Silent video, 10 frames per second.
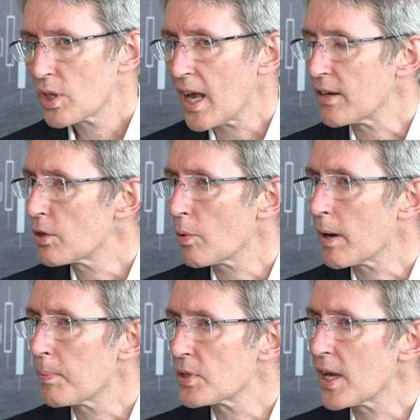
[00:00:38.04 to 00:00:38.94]
10 to
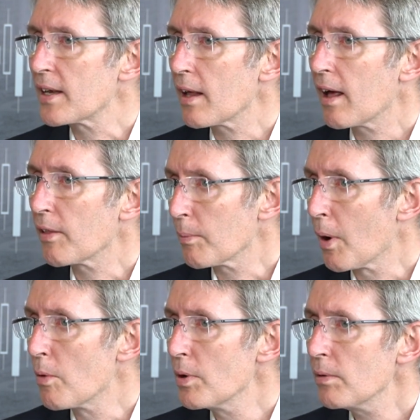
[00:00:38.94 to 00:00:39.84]
20% at the
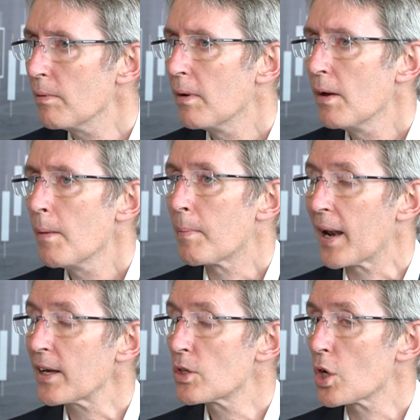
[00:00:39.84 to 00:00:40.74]
moment. But
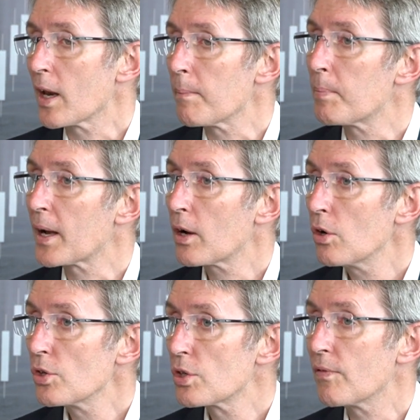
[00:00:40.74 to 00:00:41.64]
actually,
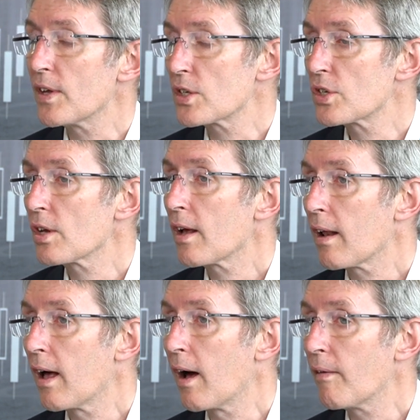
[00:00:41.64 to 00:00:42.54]
because of its
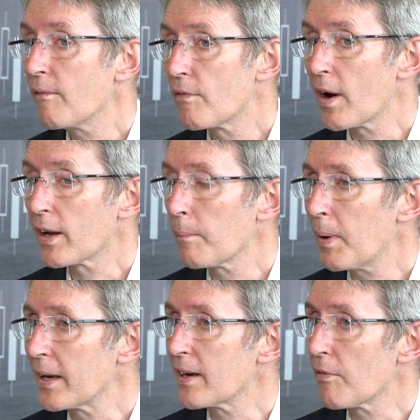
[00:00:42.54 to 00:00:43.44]
very
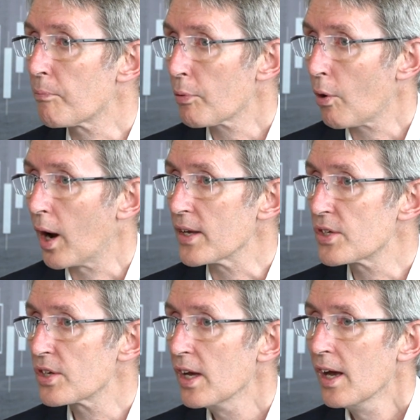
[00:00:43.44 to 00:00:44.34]
competitive
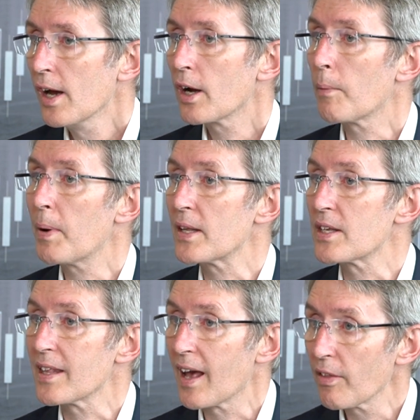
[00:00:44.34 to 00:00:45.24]
price compared
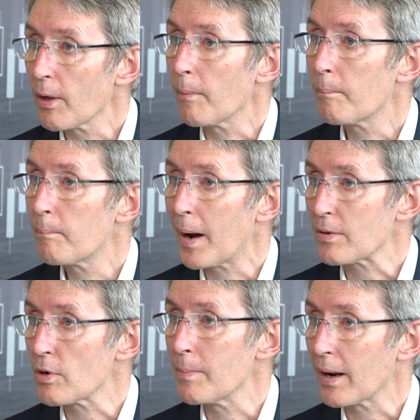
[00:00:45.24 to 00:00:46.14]
to the other
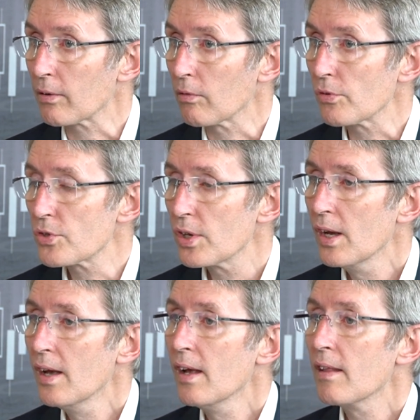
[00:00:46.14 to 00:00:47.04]
battery metals,
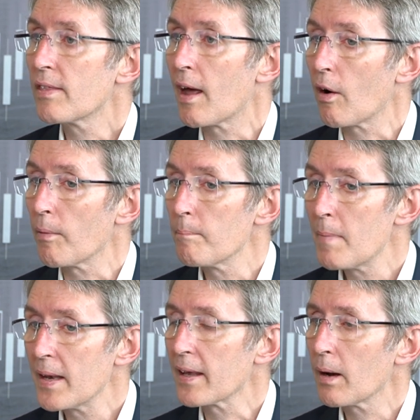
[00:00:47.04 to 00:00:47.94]
there are
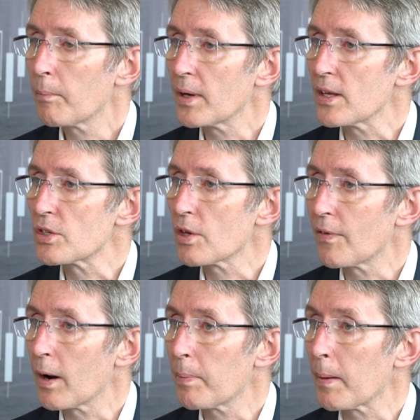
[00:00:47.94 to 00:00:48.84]
many companies
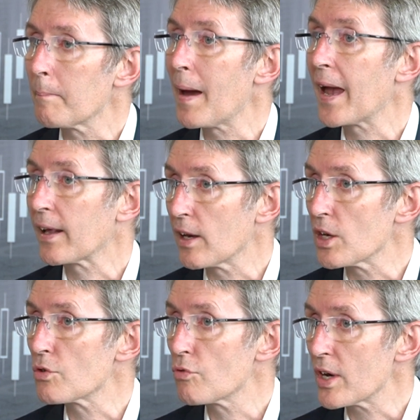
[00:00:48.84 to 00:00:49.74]
developing
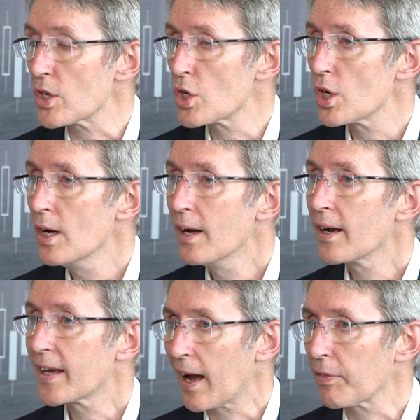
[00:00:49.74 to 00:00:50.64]
manganese-rich
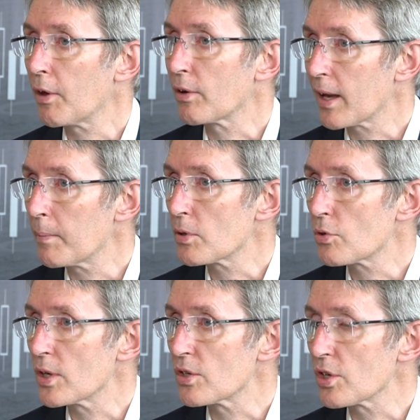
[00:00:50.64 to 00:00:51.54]
cathode
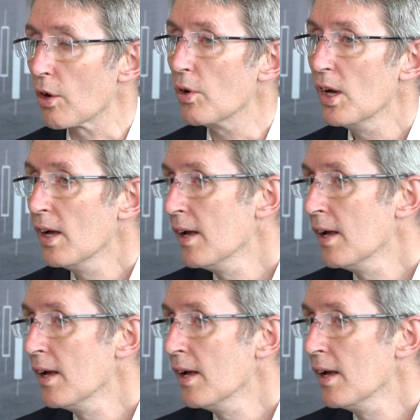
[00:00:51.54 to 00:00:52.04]
chemistry. So